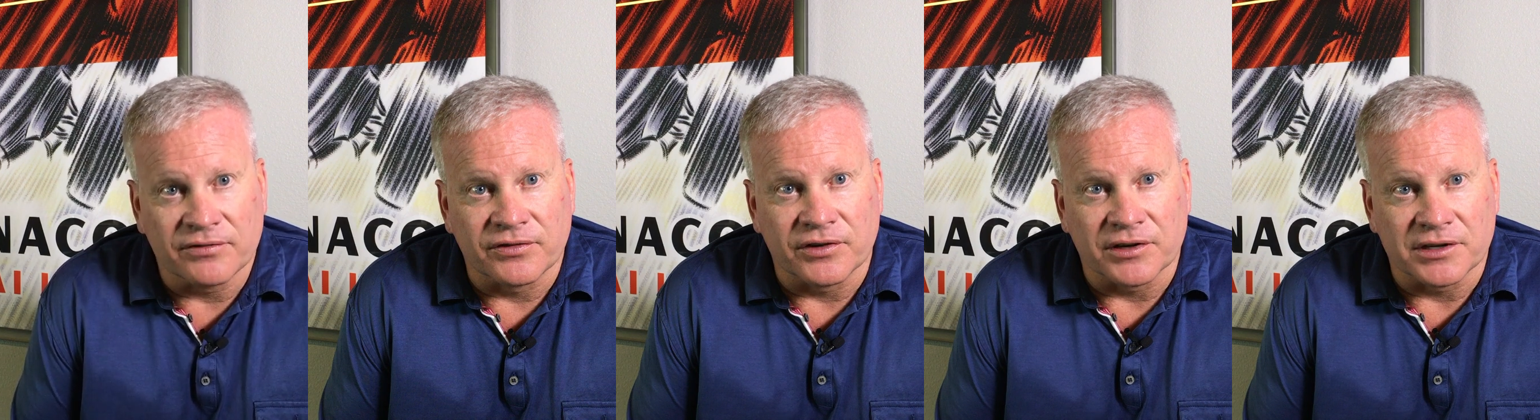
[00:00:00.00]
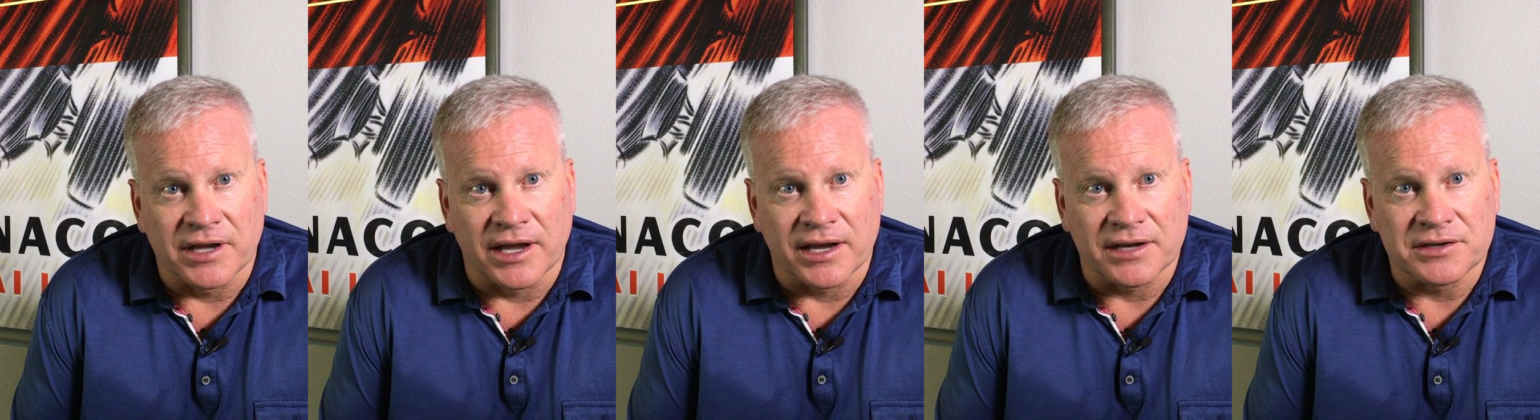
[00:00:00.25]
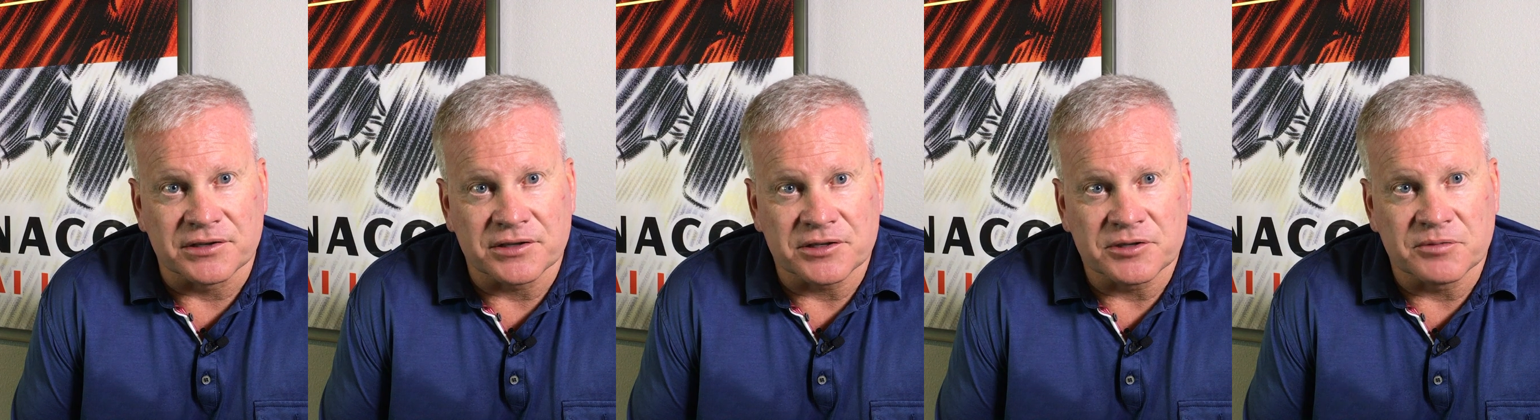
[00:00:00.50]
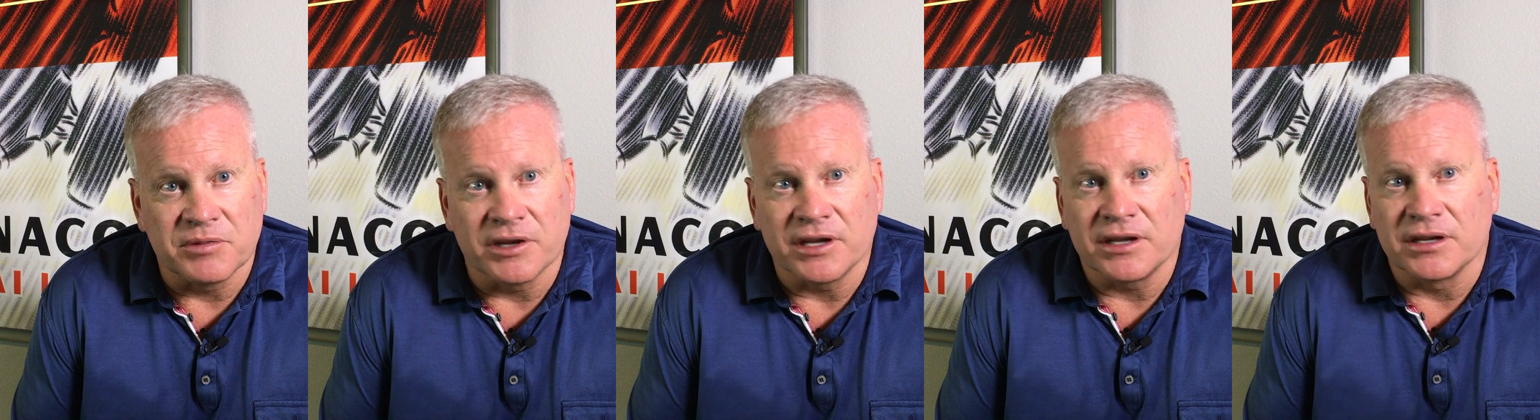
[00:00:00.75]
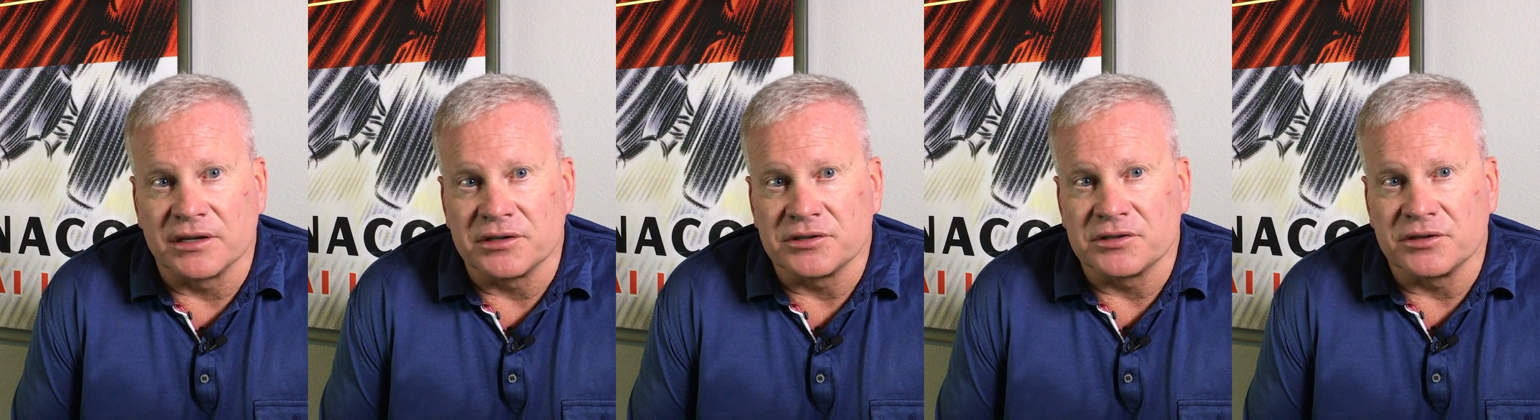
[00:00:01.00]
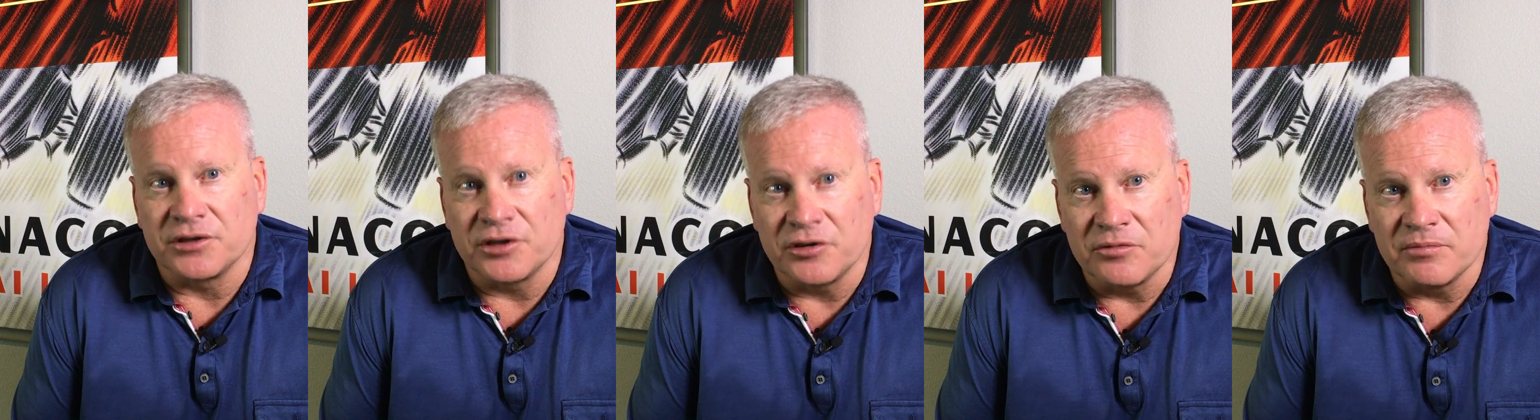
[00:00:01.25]
for Texas because
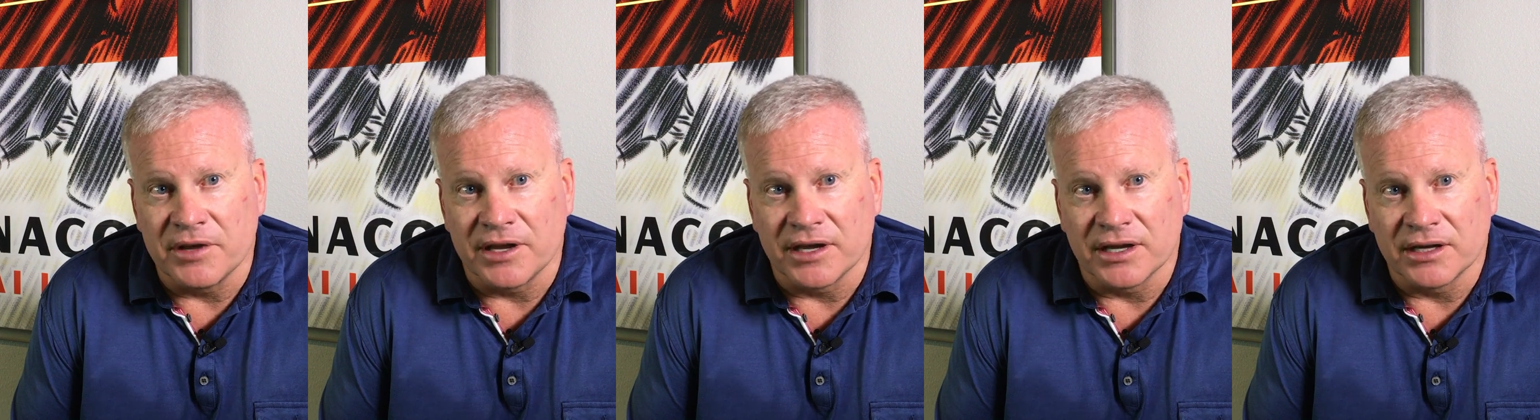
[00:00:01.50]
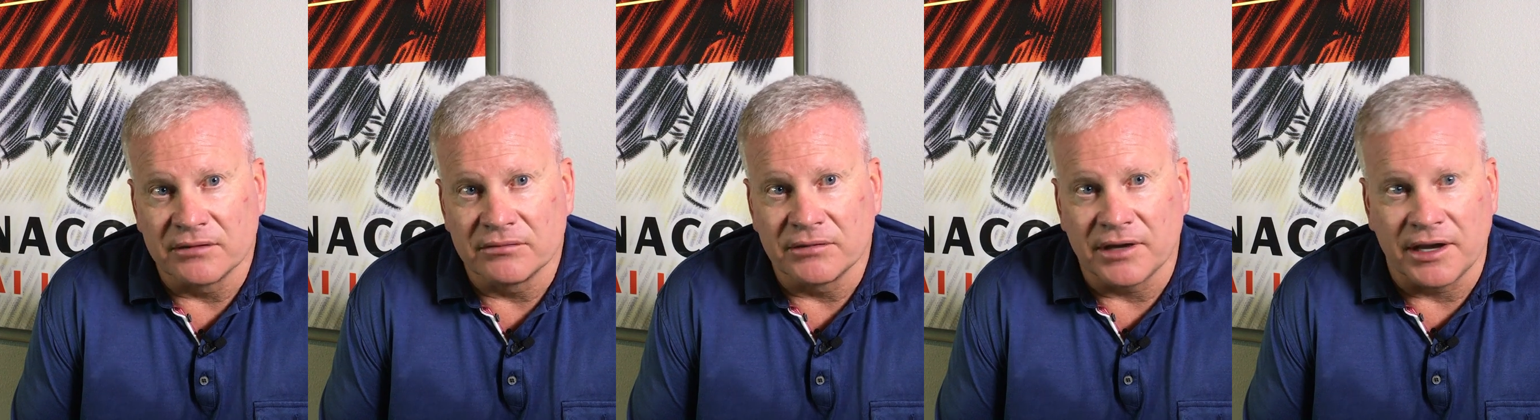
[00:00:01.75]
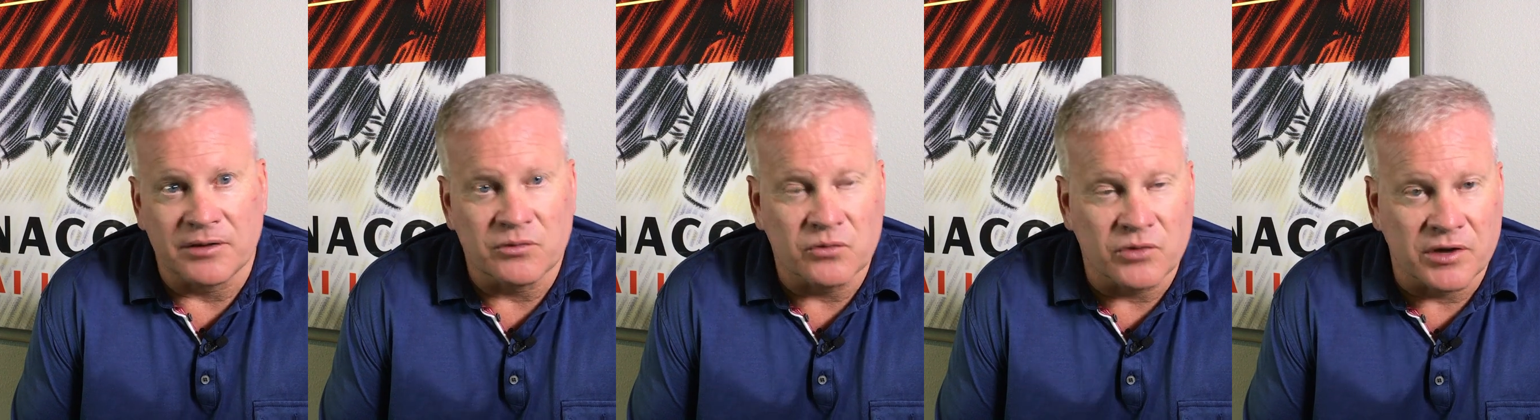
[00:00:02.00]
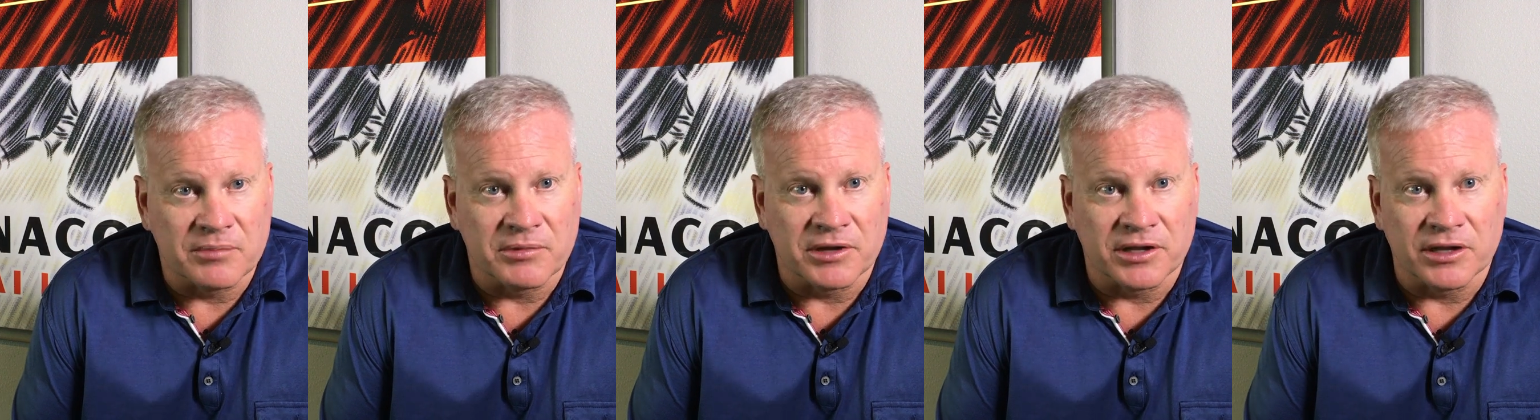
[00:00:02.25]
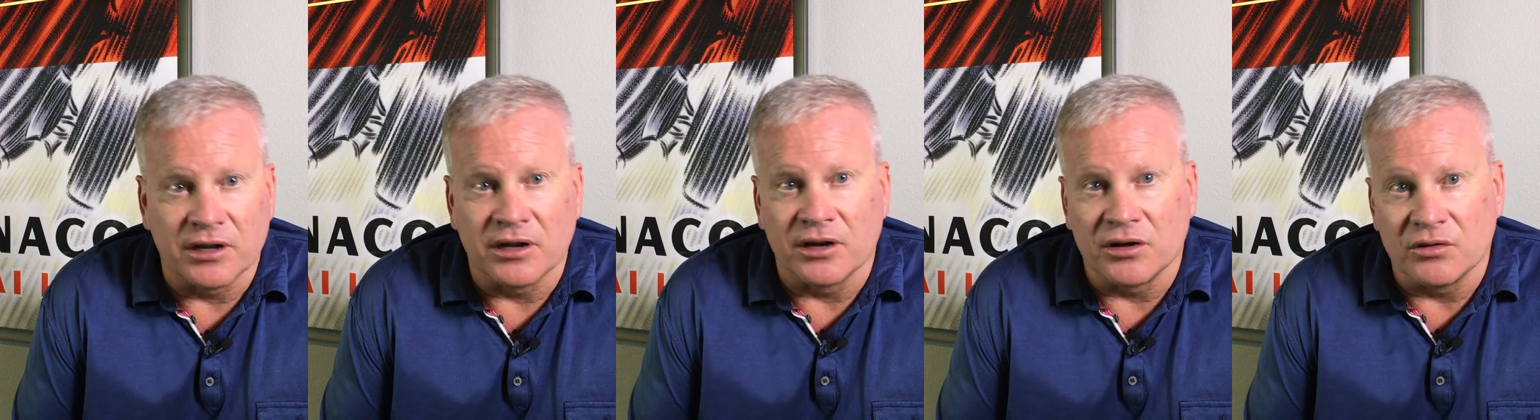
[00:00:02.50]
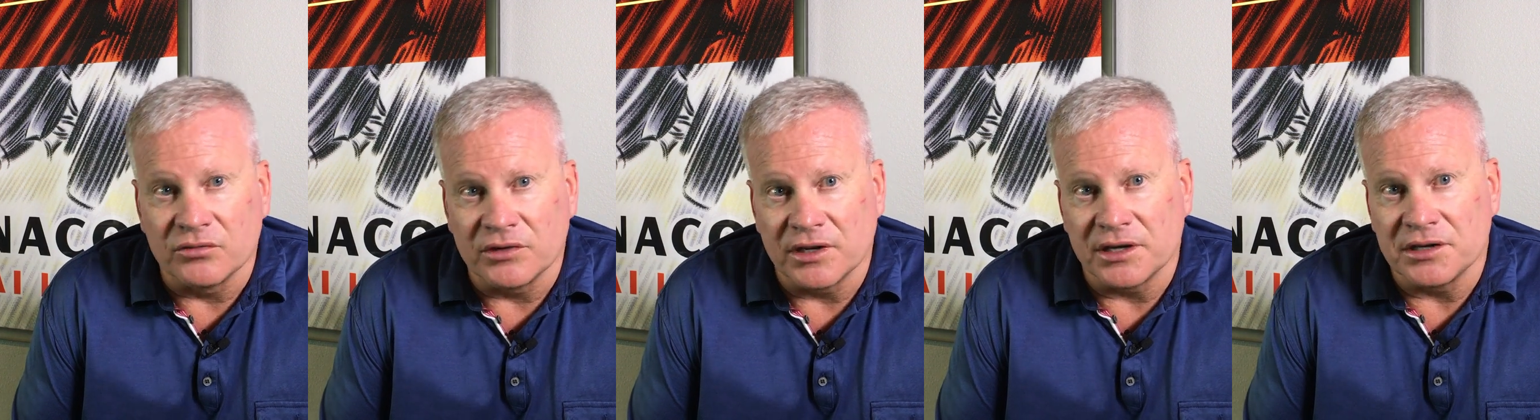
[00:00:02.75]
you men and women that
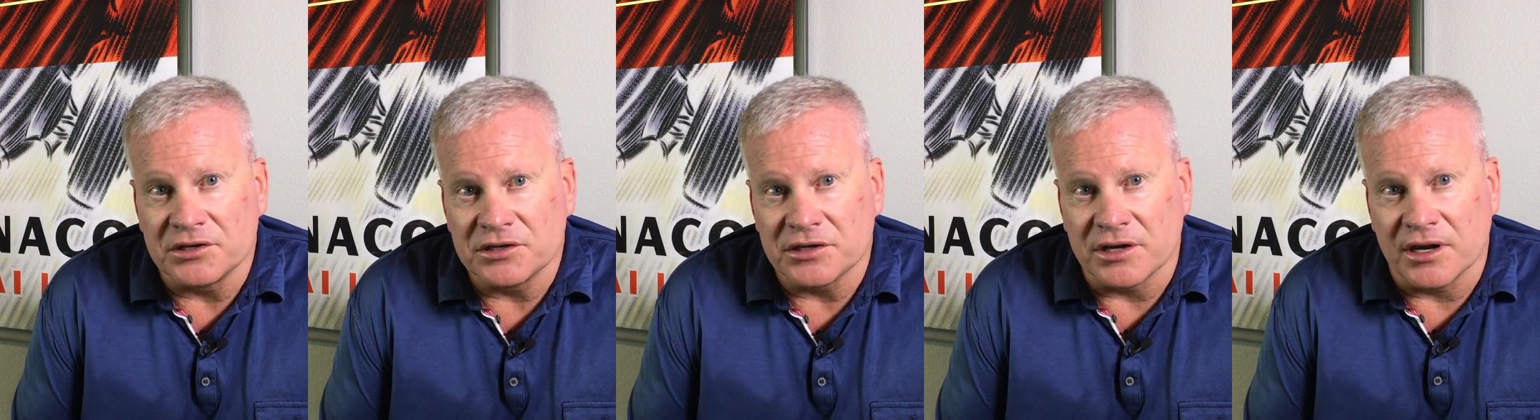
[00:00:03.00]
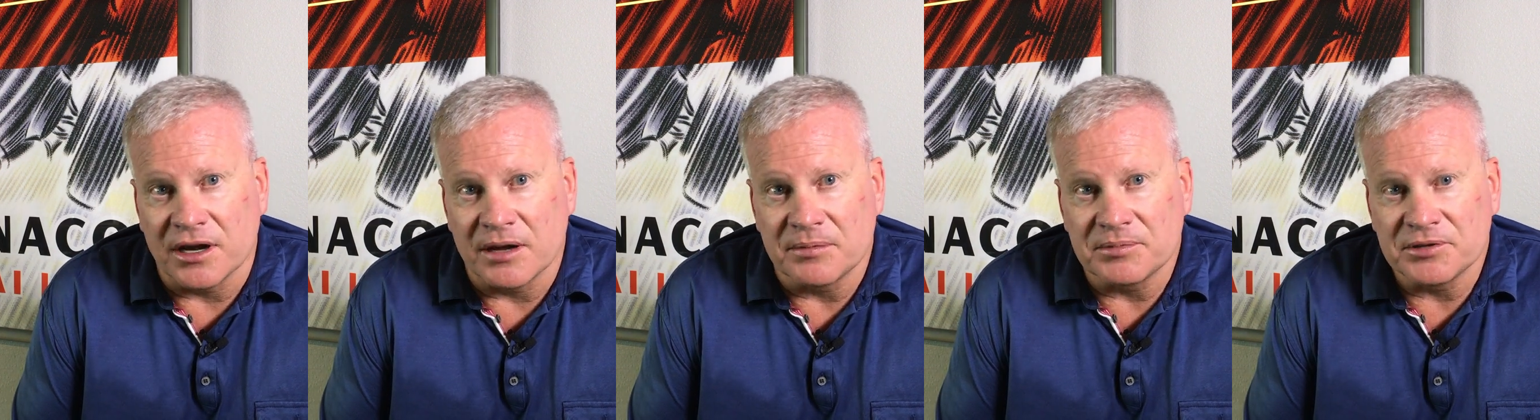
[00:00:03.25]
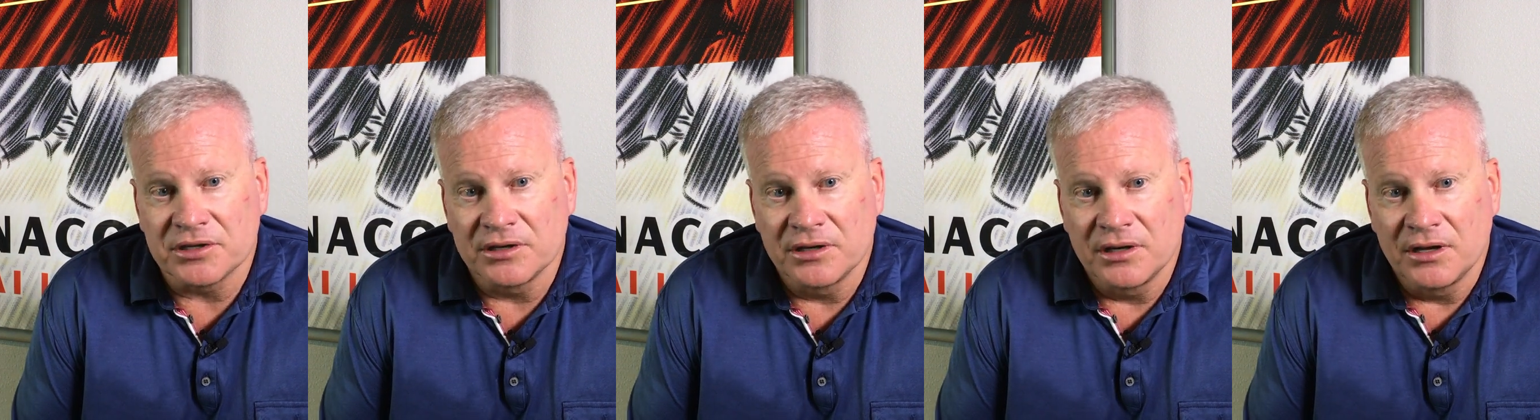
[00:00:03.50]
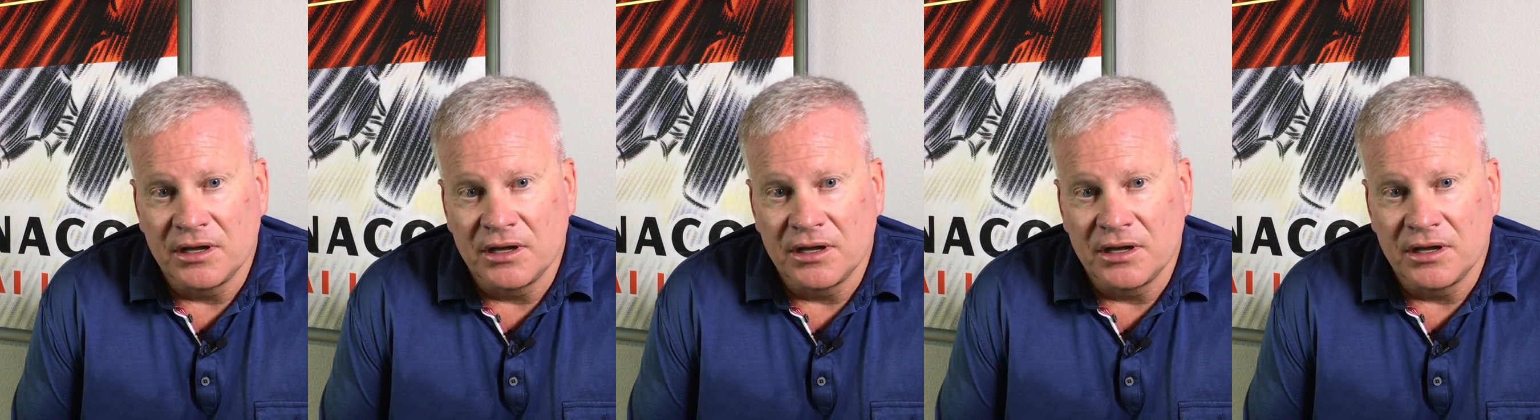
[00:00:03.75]
own these shops